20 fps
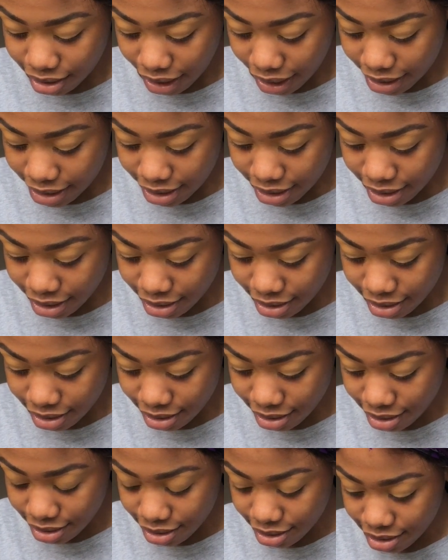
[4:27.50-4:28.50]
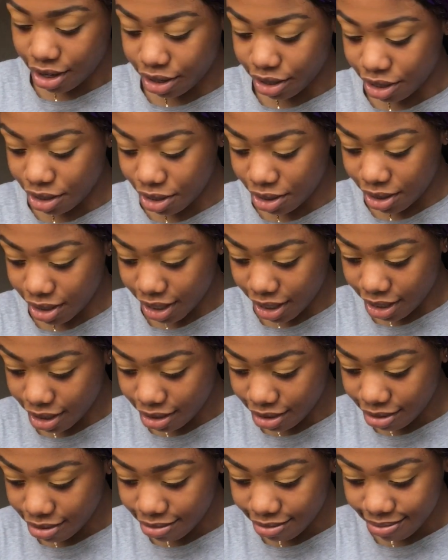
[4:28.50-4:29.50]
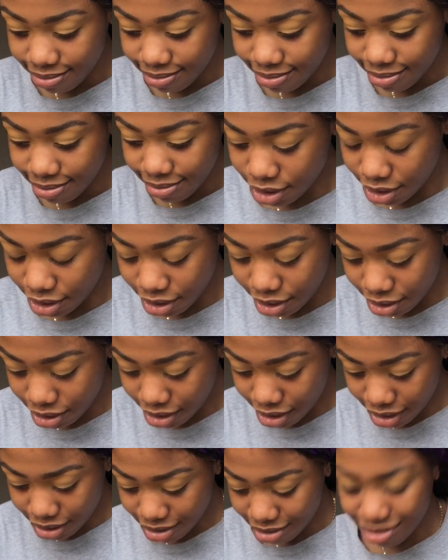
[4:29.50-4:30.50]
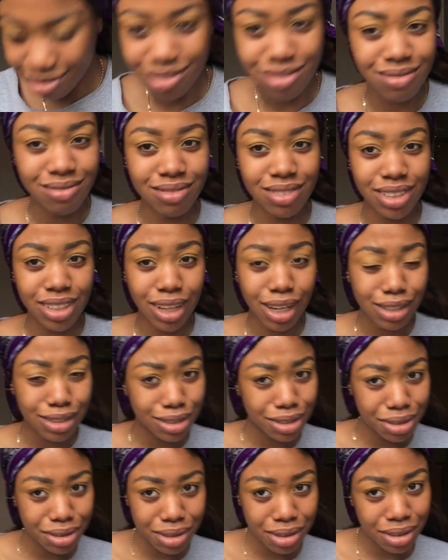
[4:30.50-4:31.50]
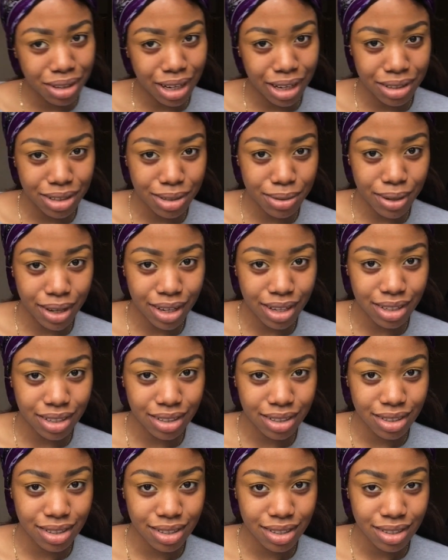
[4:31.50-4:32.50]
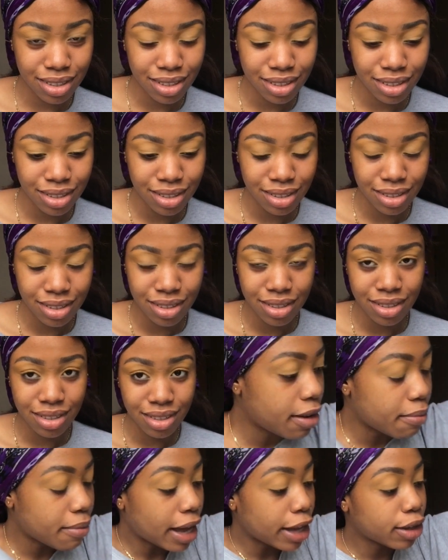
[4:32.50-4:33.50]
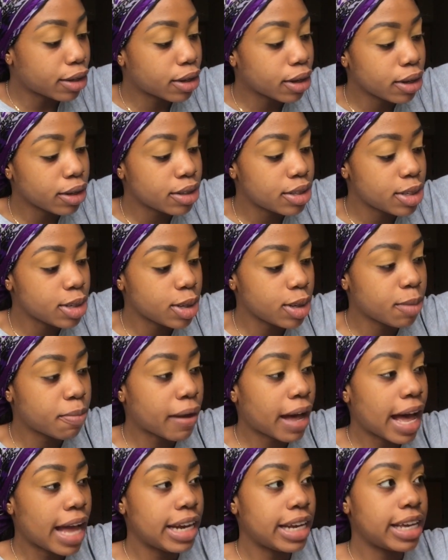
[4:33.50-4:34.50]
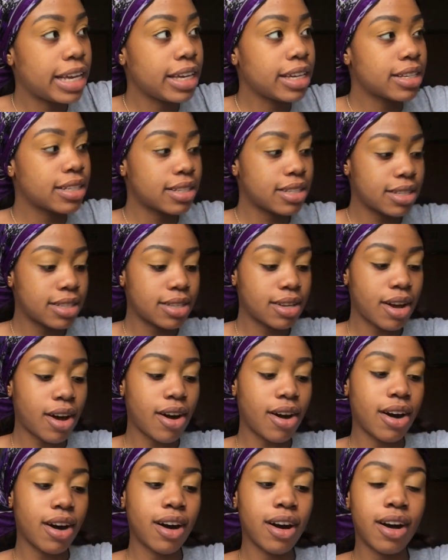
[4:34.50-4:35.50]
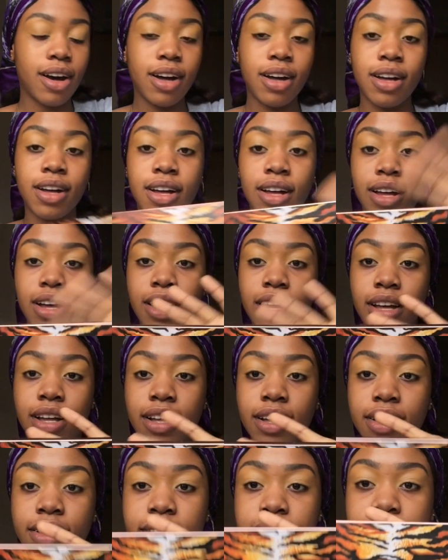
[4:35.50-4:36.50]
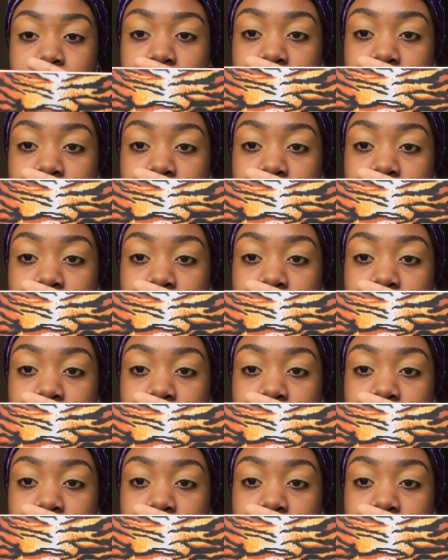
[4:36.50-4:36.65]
As in, are you new here? Do you not know how this works? My go-to palettes are the